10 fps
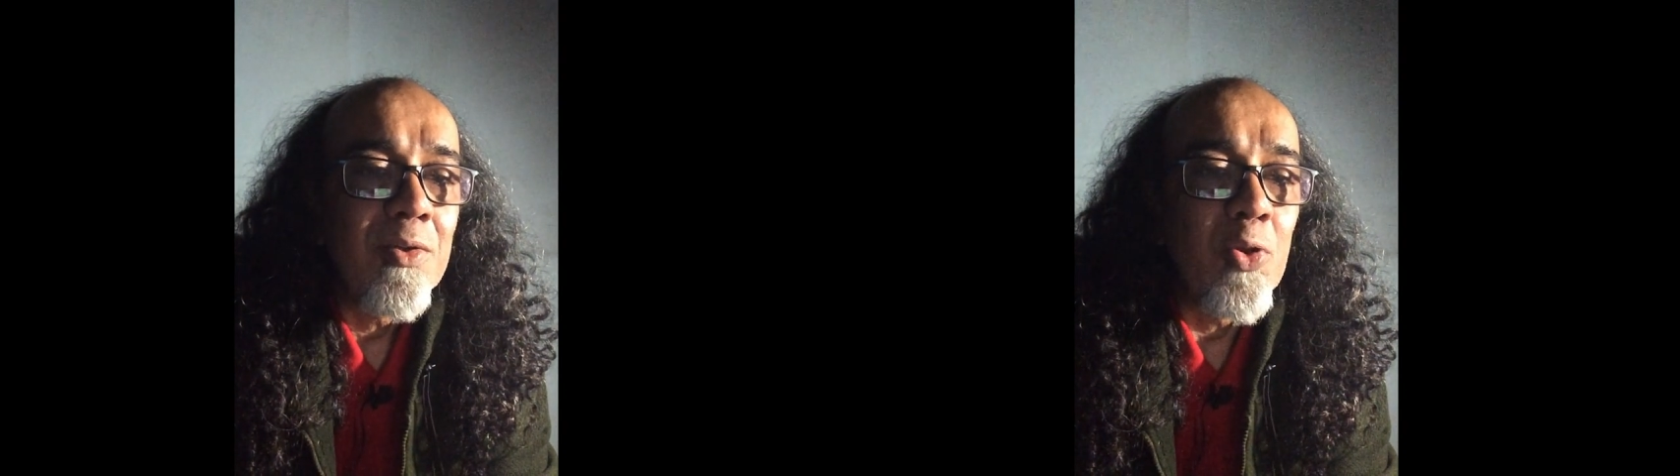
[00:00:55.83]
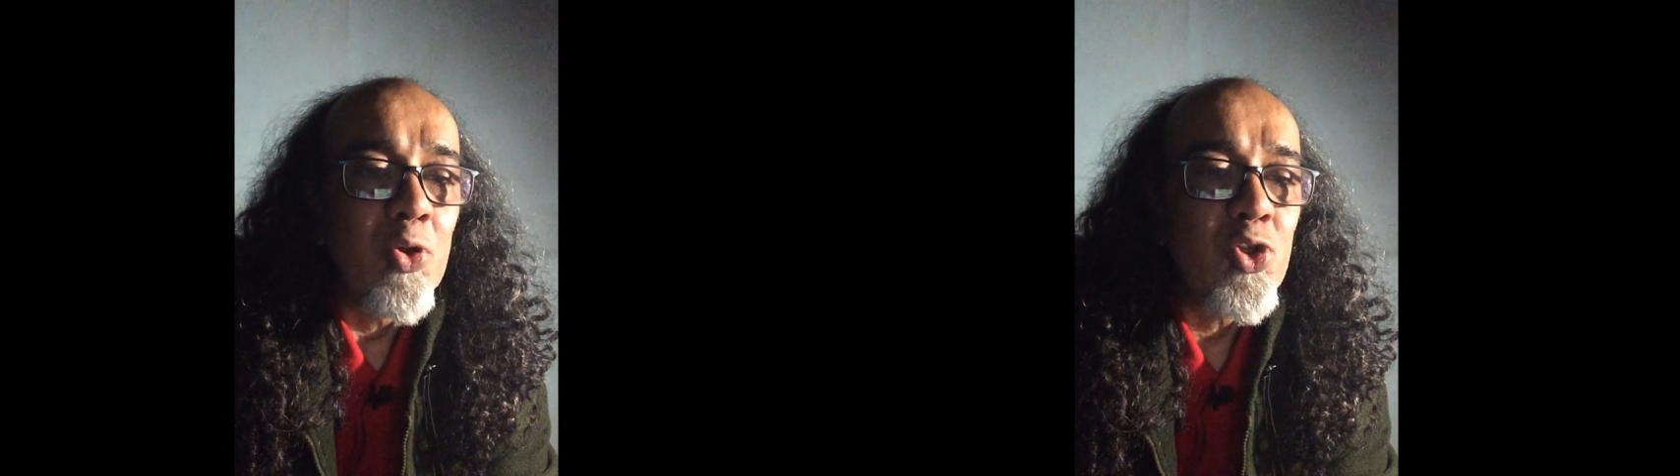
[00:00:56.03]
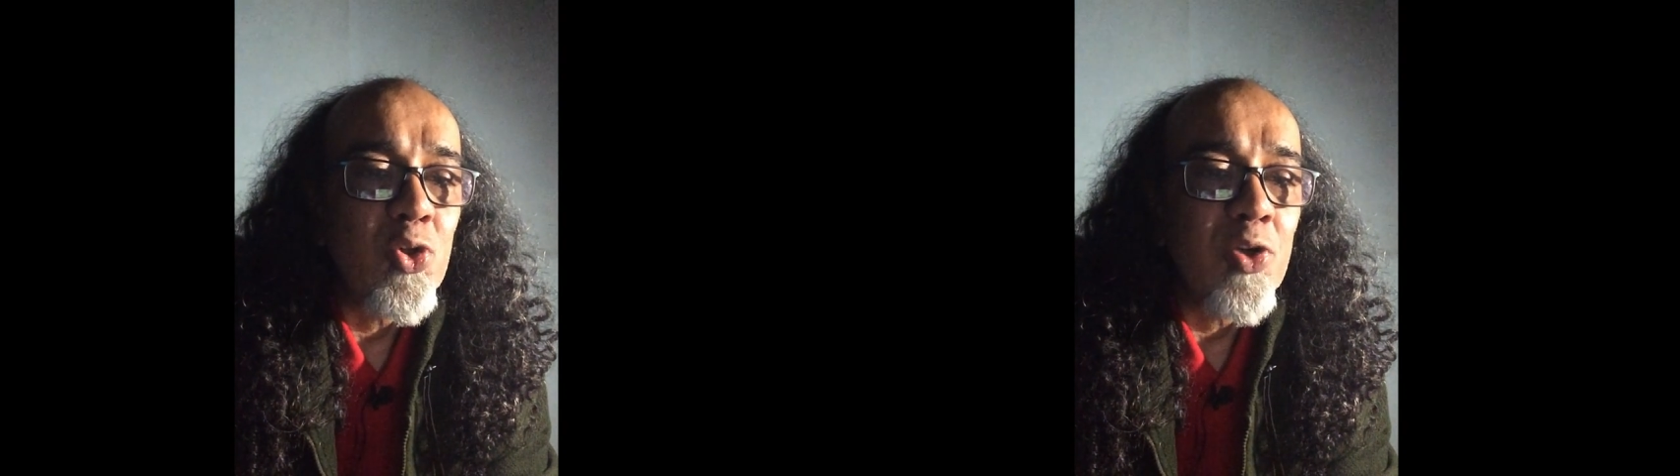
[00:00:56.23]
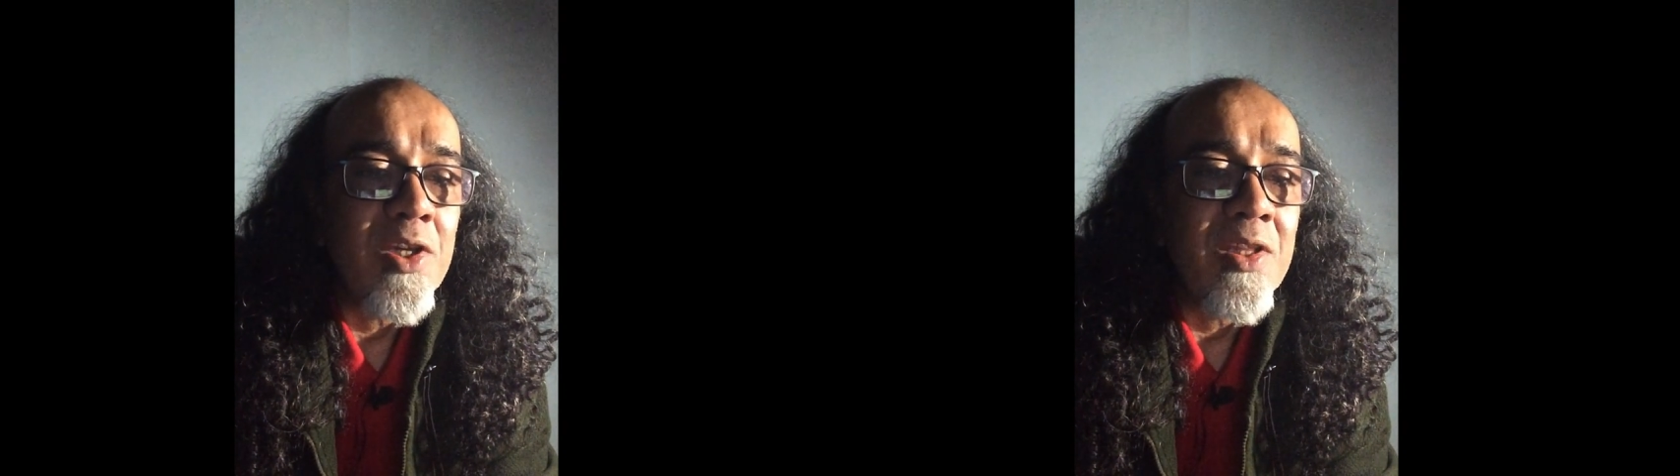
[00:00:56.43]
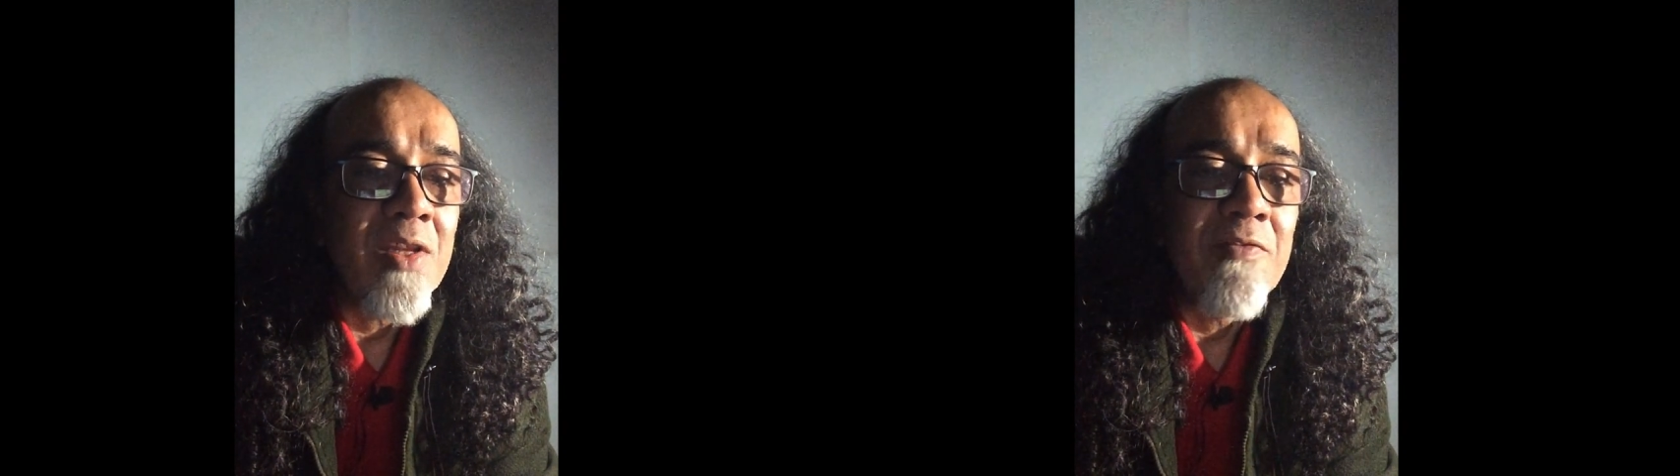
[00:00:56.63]
though
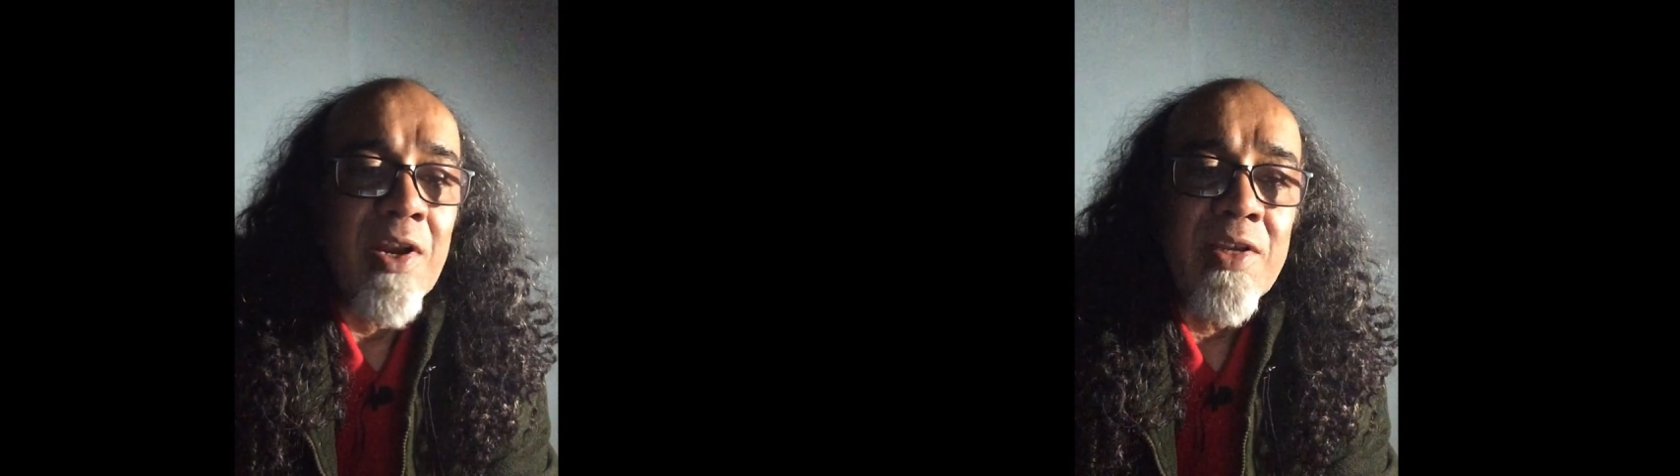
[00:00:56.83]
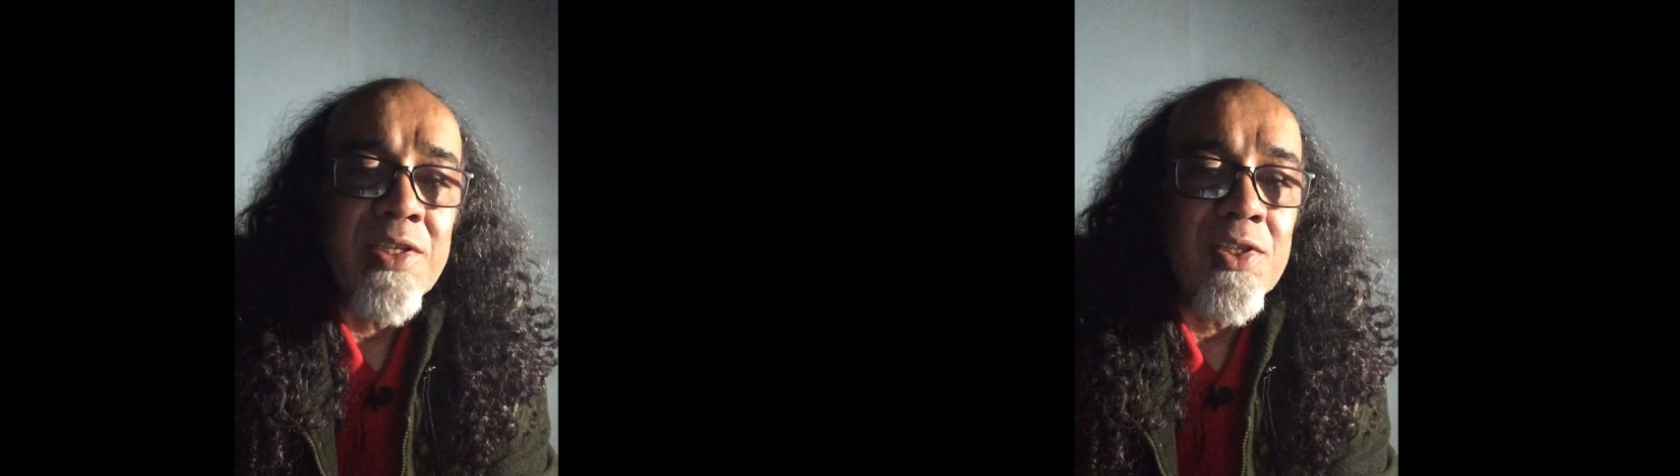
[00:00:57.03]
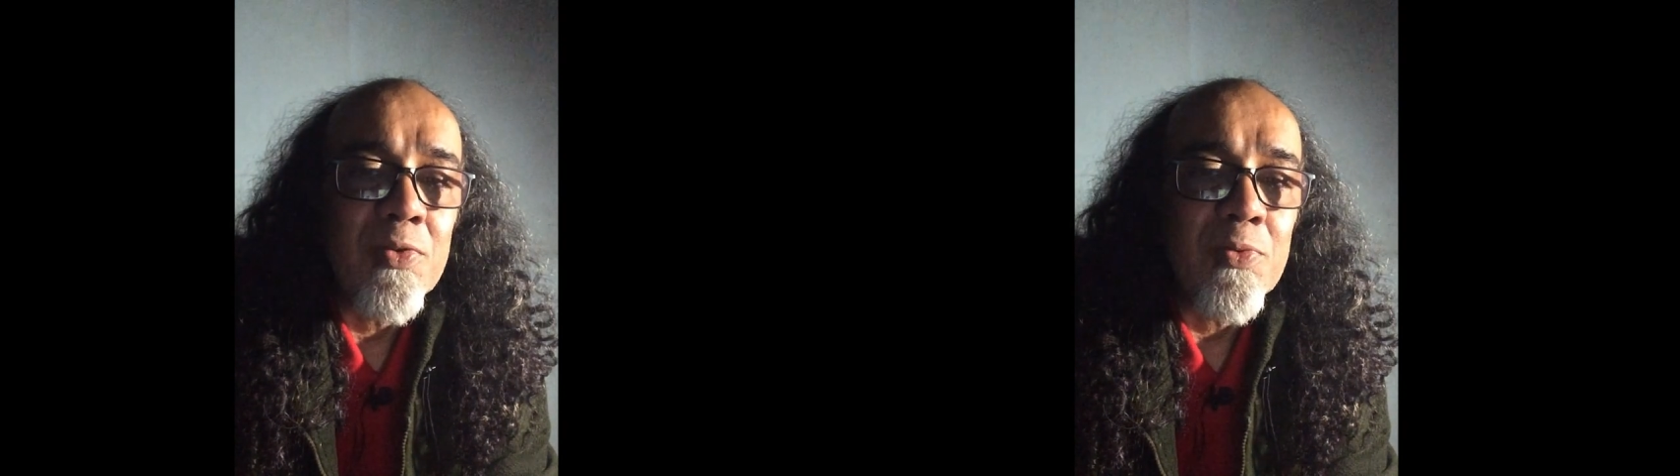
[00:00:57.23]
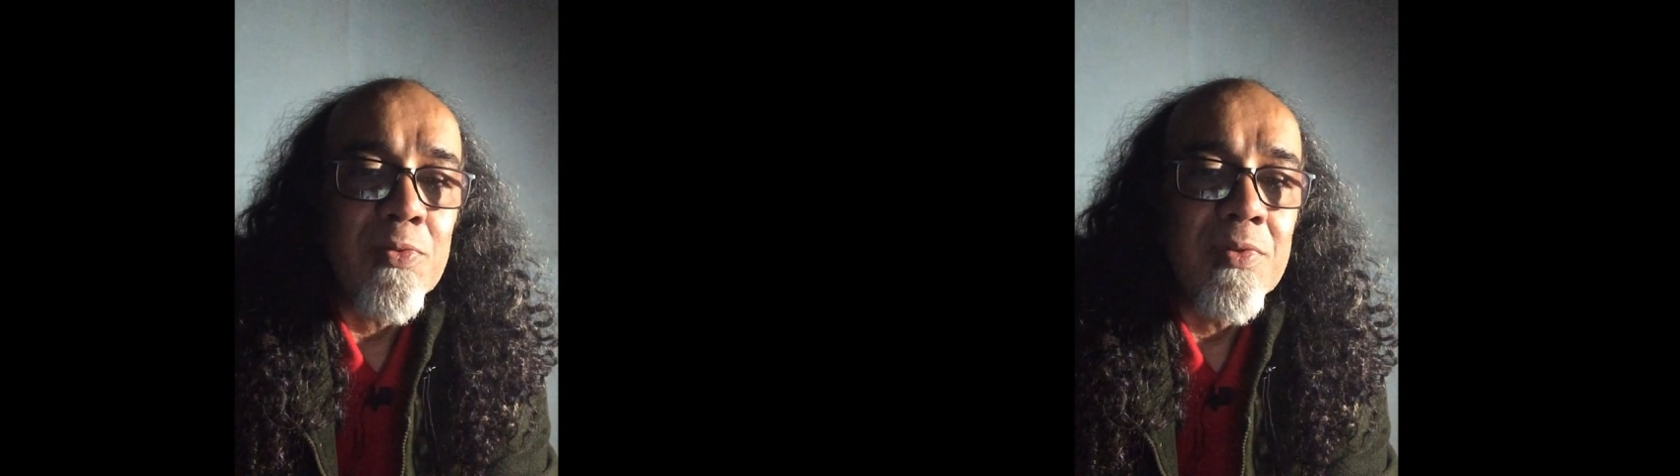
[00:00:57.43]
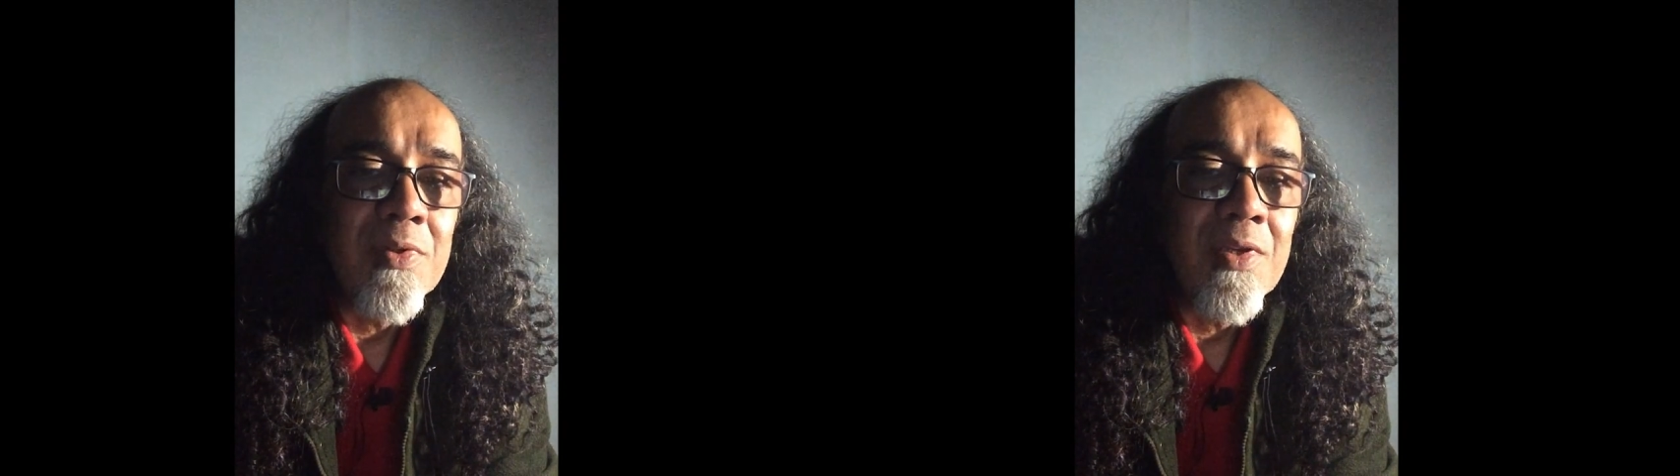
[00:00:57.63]
sure that very soon